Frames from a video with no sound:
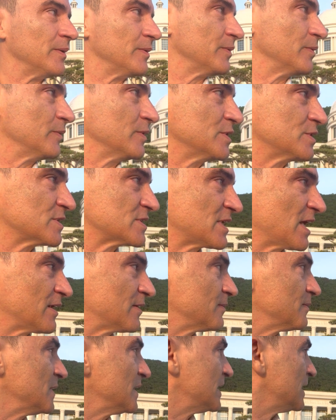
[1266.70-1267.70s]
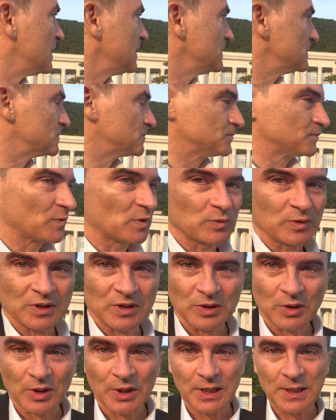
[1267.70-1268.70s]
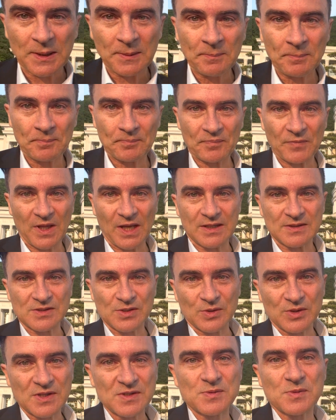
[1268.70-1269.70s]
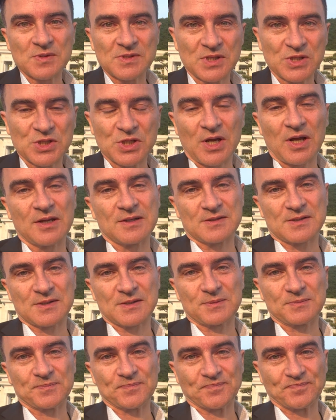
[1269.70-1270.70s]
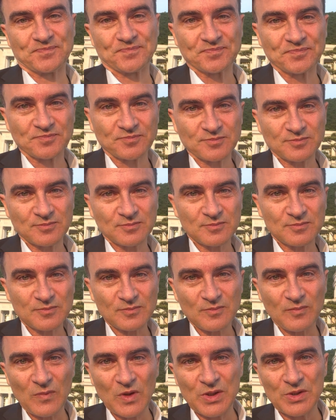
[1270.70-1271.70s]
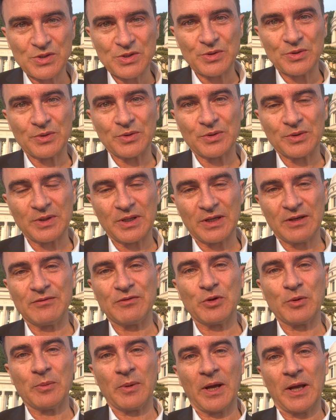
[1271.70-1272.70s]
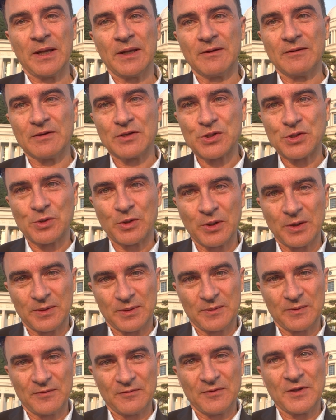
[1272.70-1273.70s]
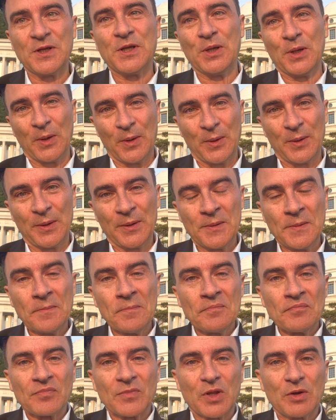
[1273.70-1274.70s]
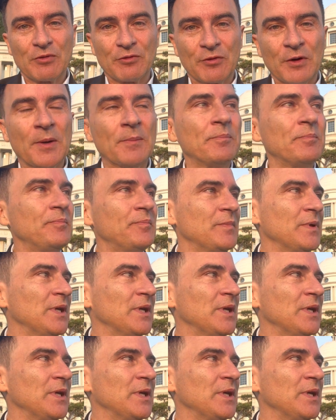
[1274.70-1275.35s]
we just had a meeting with Yonanim, and so this was a chance to give you my short video from